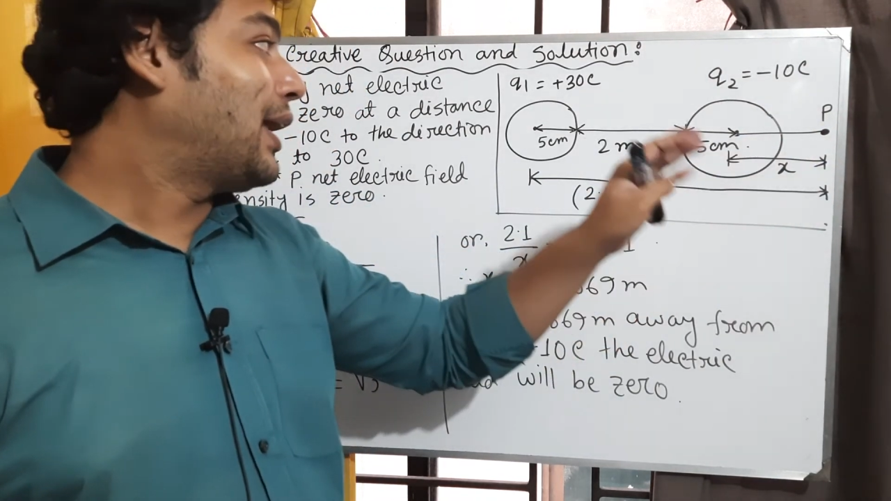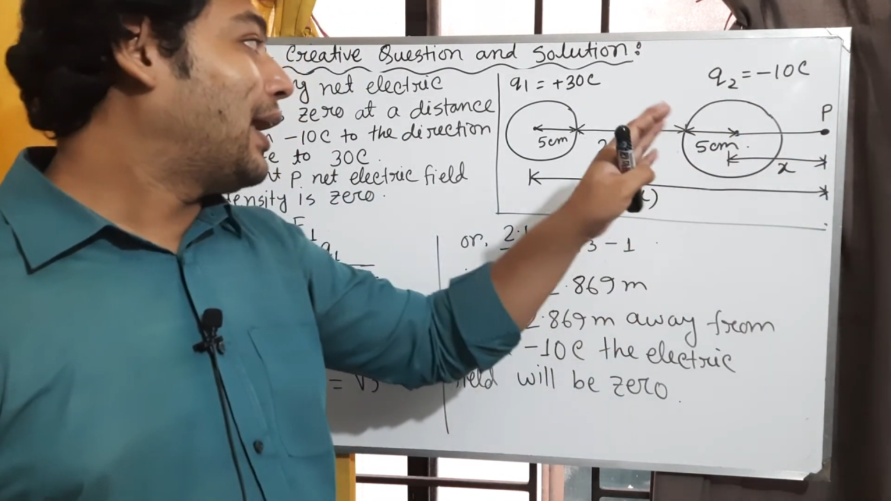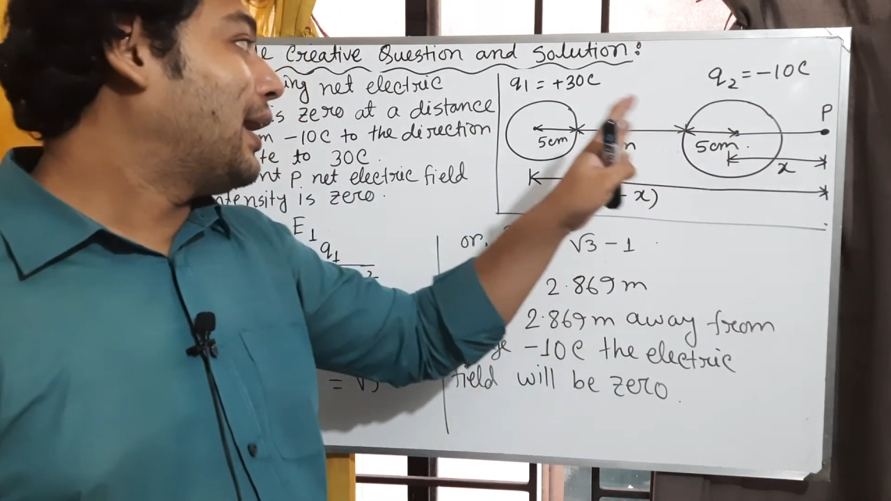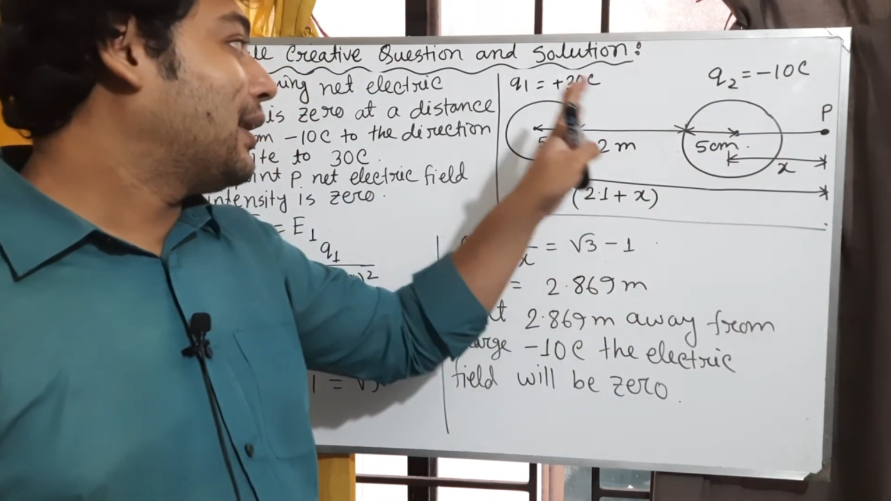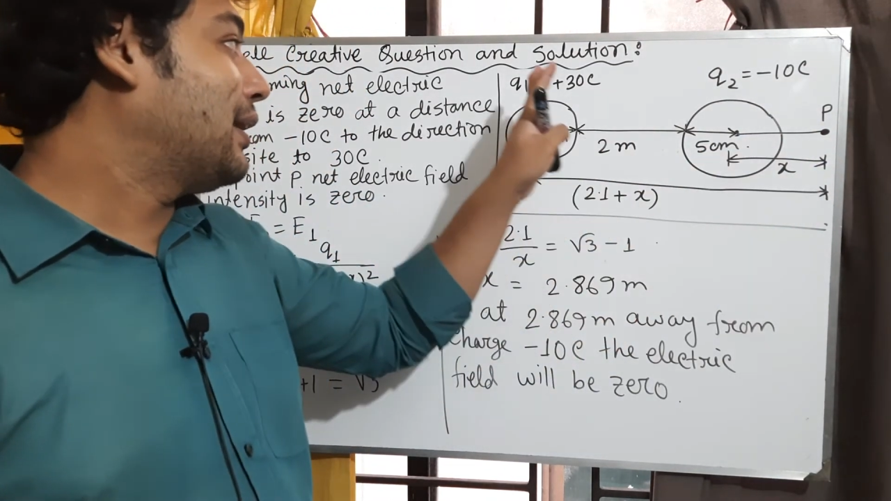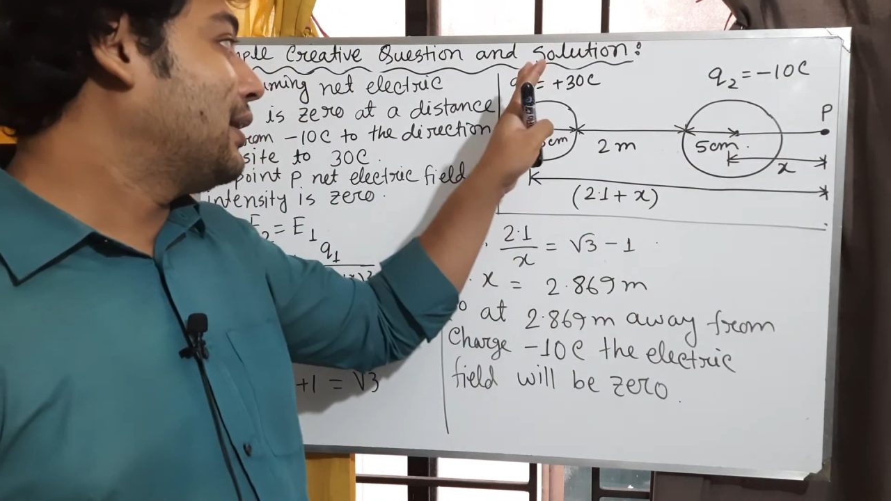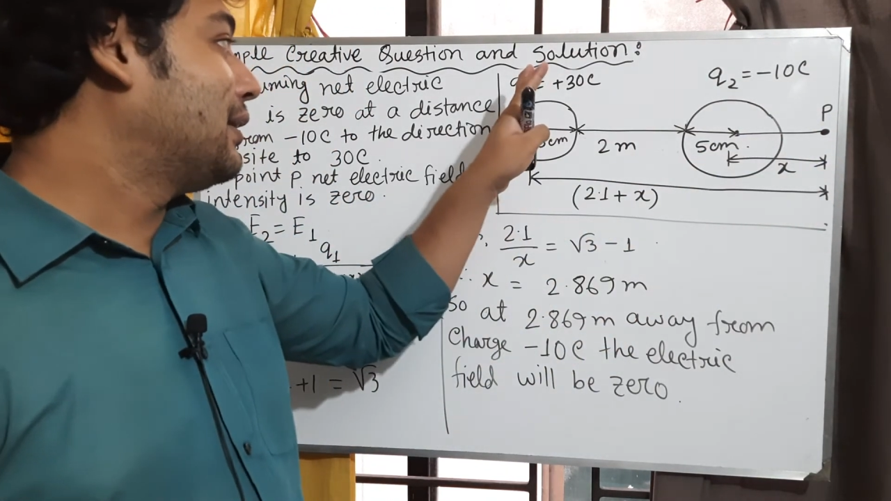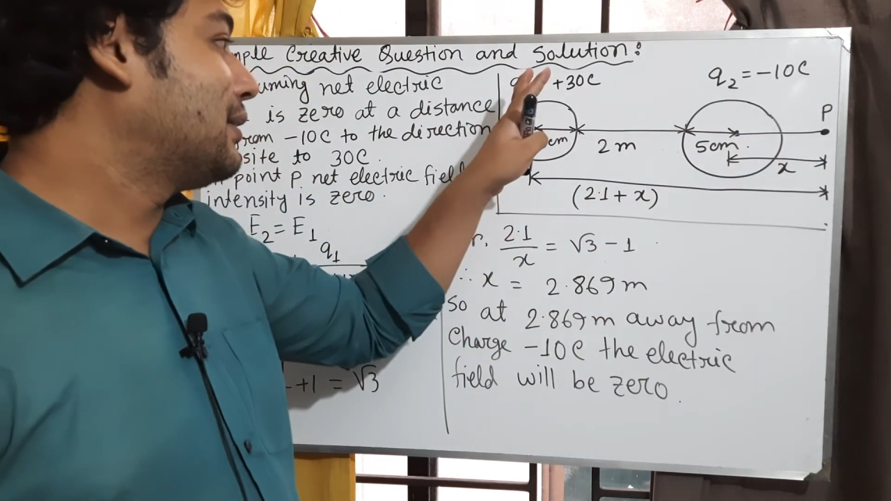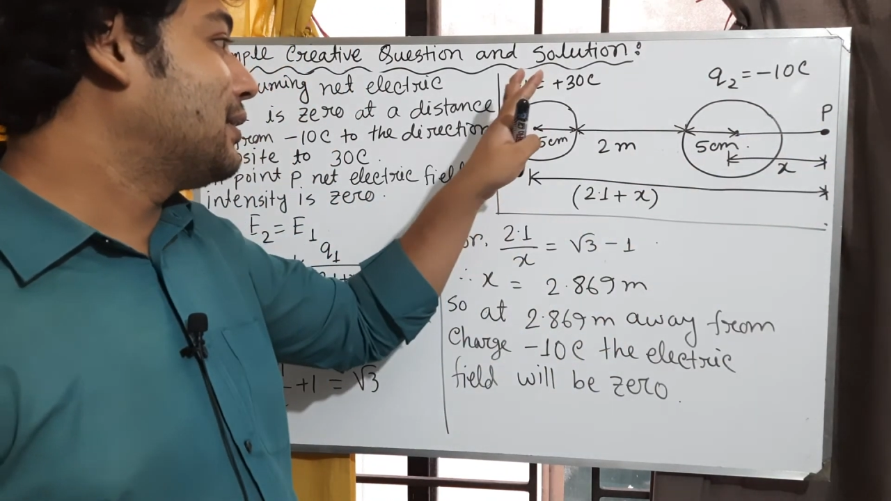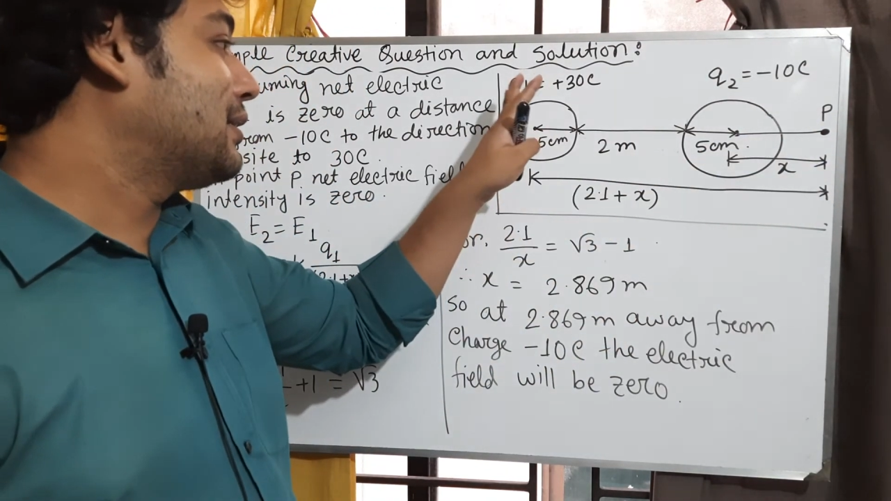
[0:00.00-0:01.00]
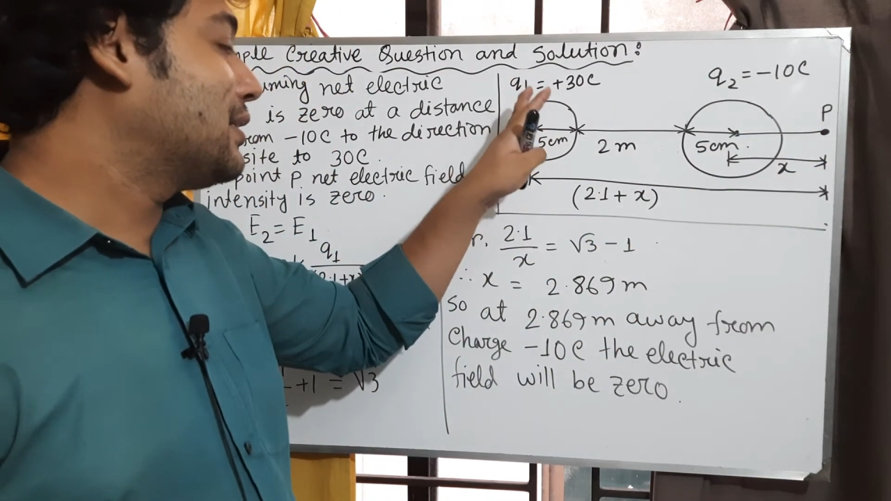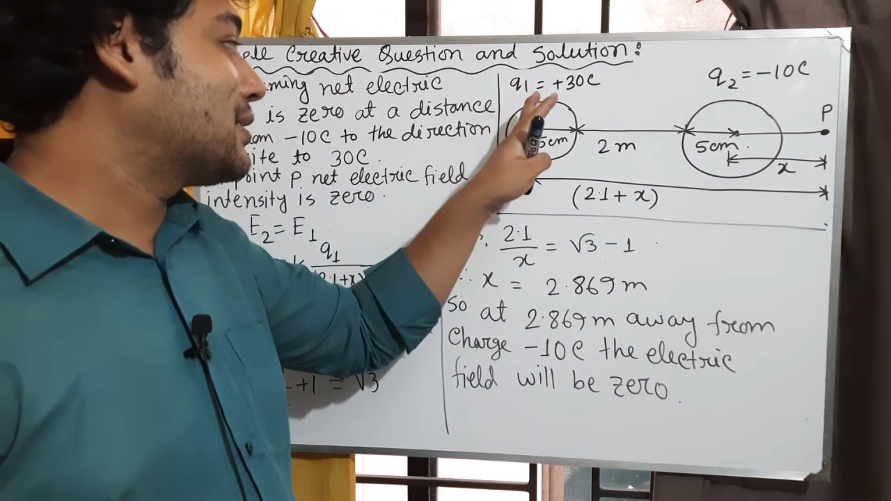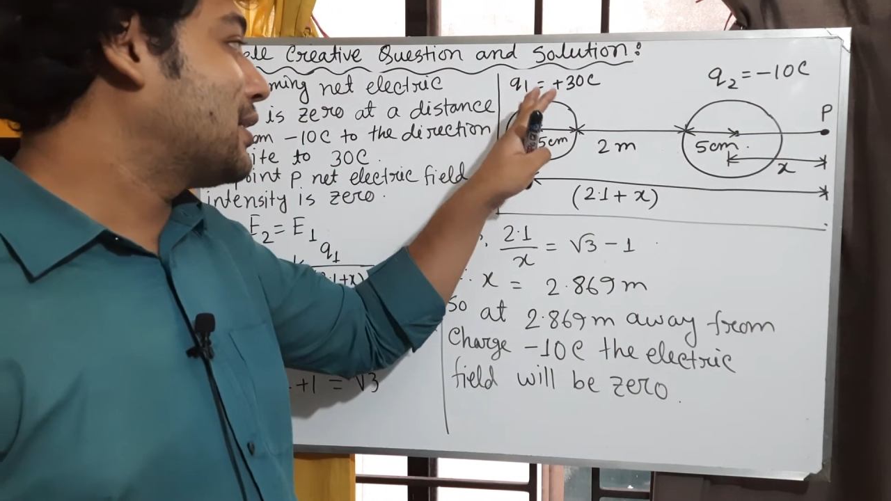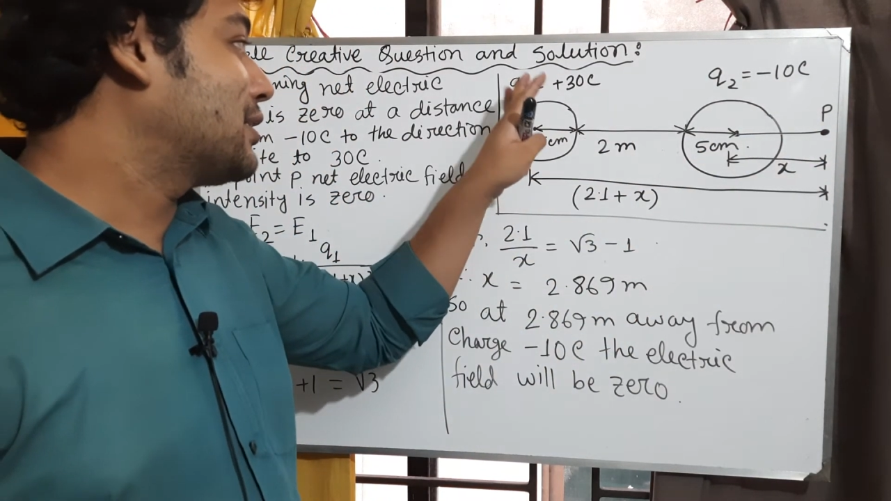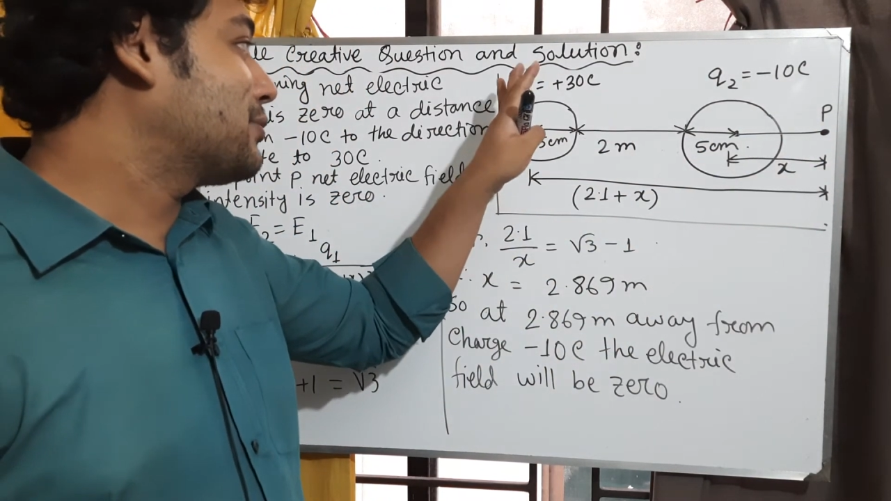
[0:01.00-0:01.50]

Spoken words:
and here the distance